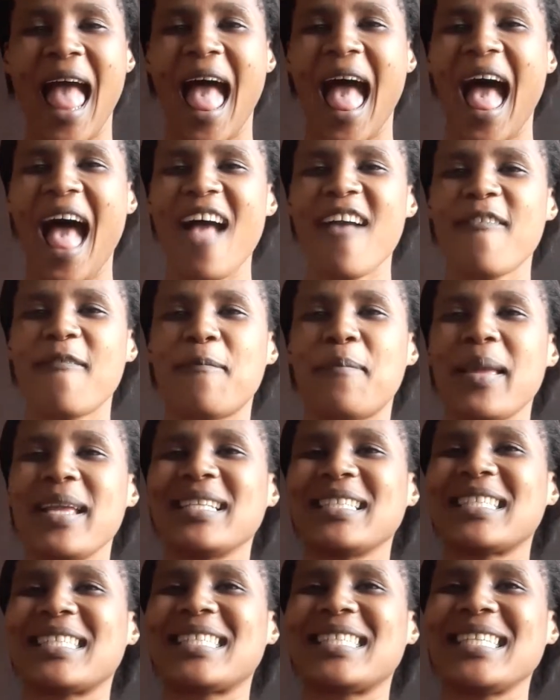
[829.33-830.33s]
I've
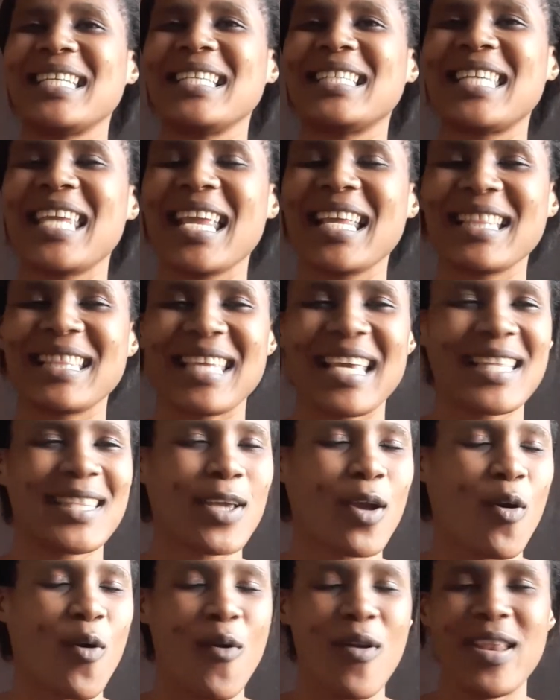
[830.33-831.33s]
been sitting there
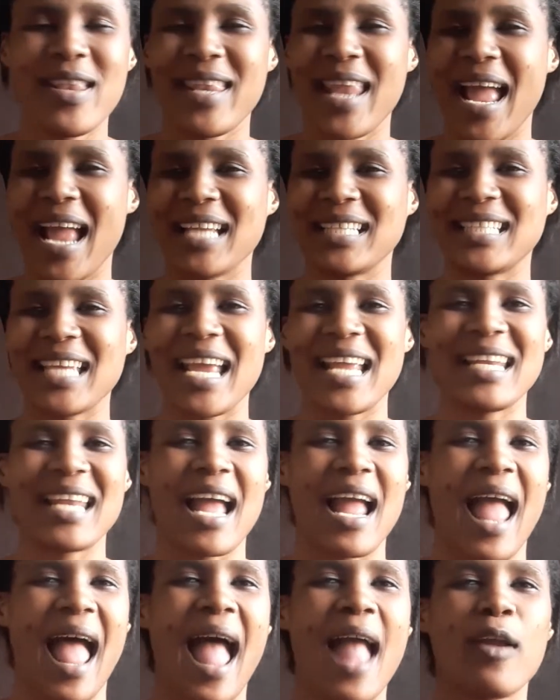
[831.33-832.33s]
the whole night and
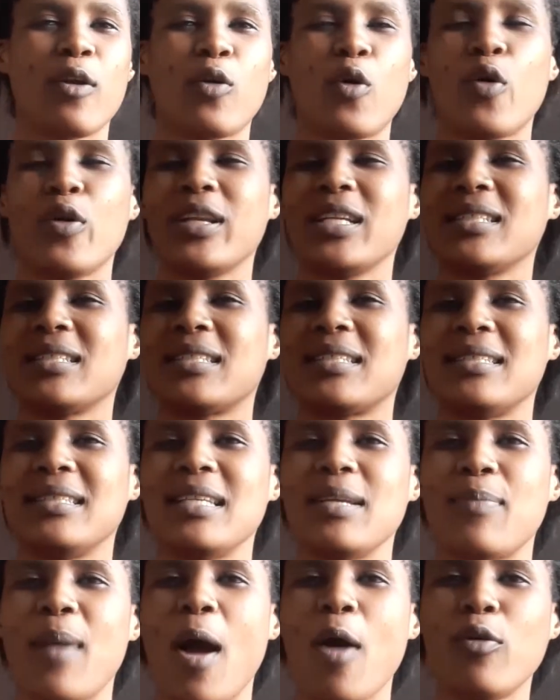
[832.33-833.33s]
I couldn't
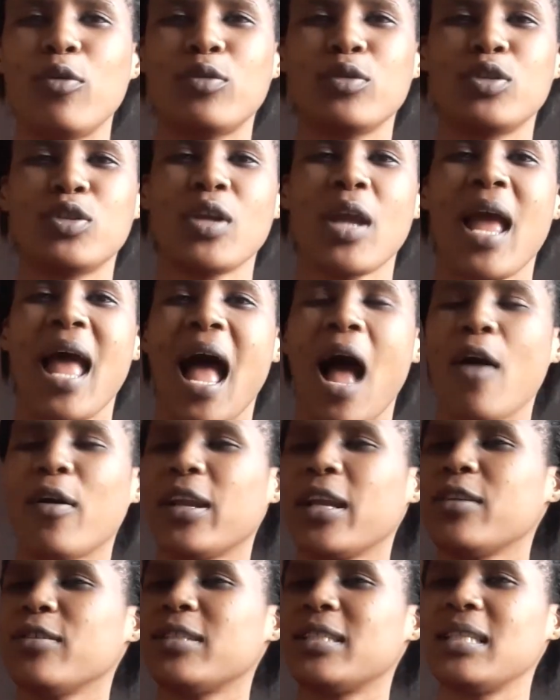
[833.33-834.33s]
sleep. How
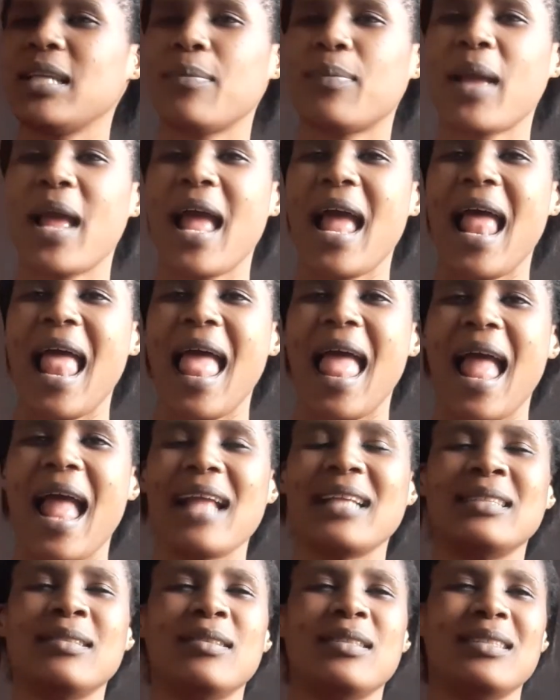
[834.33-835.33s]
can you sleep?
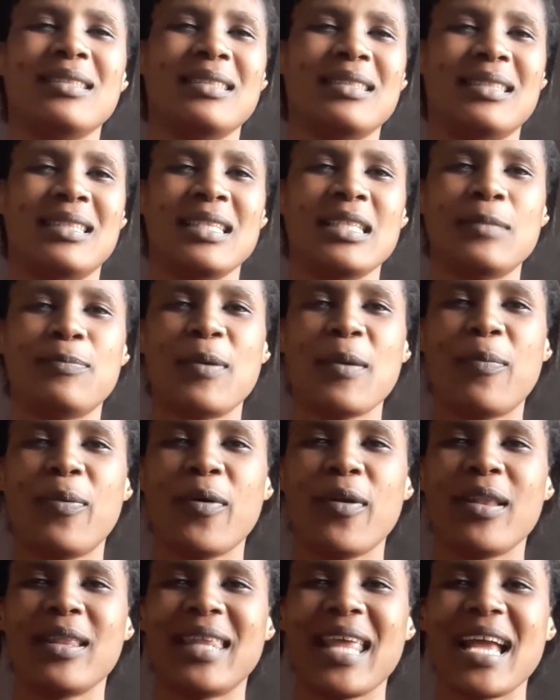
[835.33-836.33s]
And these
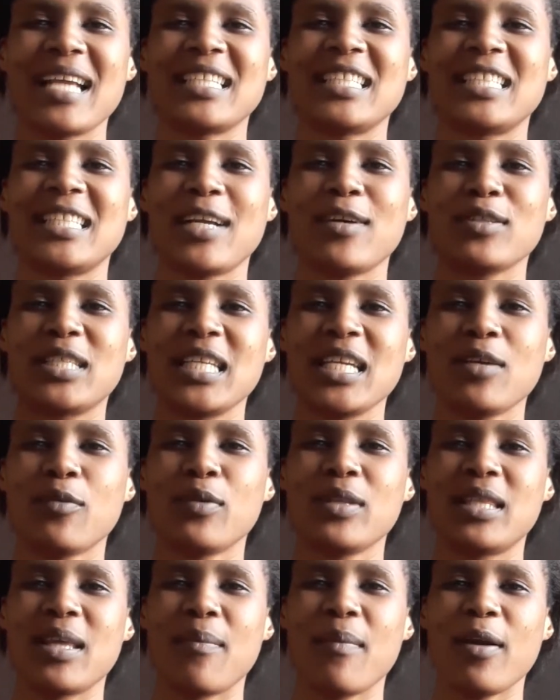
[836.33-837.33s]
people, they are shouting
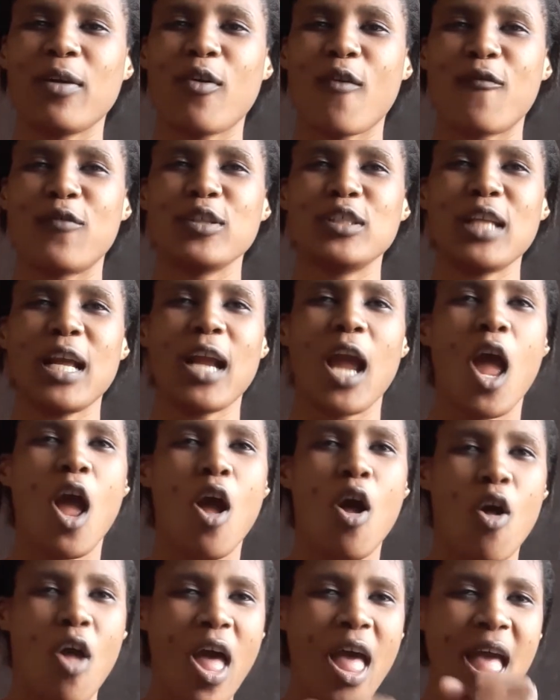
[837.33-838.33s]
with the microphones like,
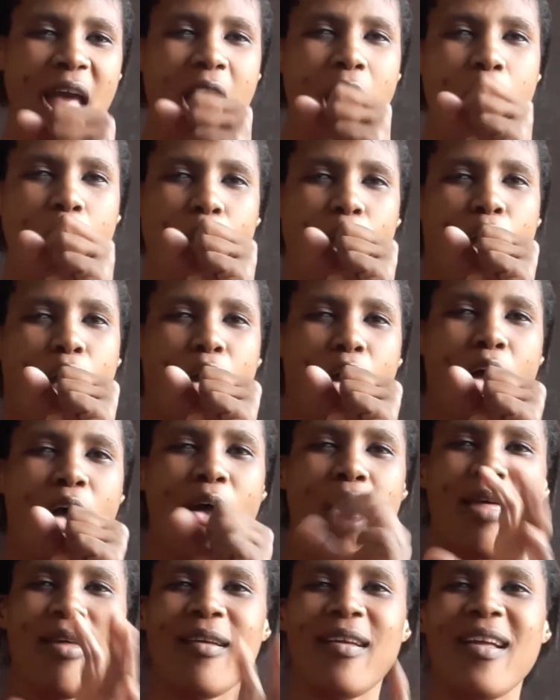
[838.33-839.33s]
hey,
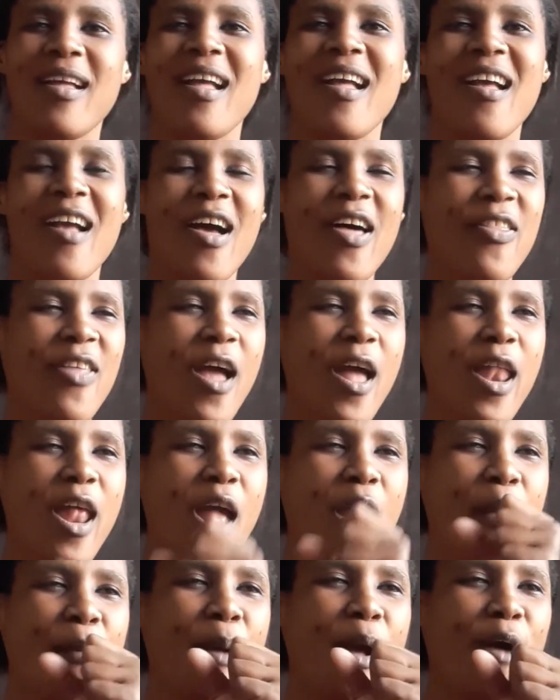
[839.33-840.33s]
in the
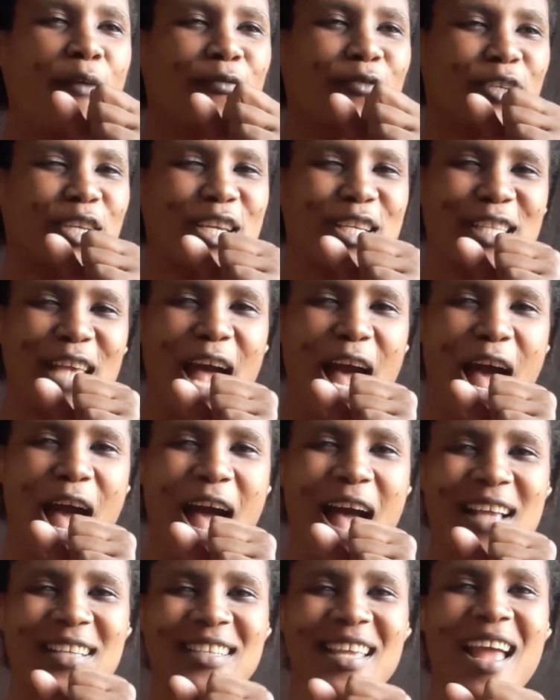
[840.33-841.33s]
name of
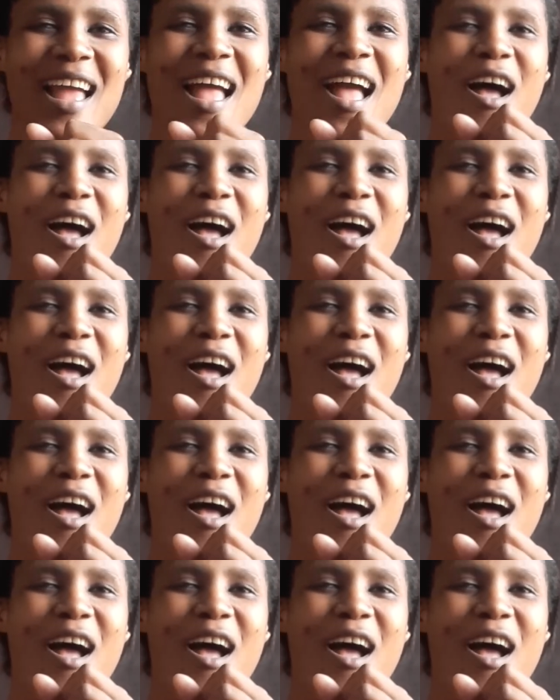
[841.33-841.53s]
Jesus.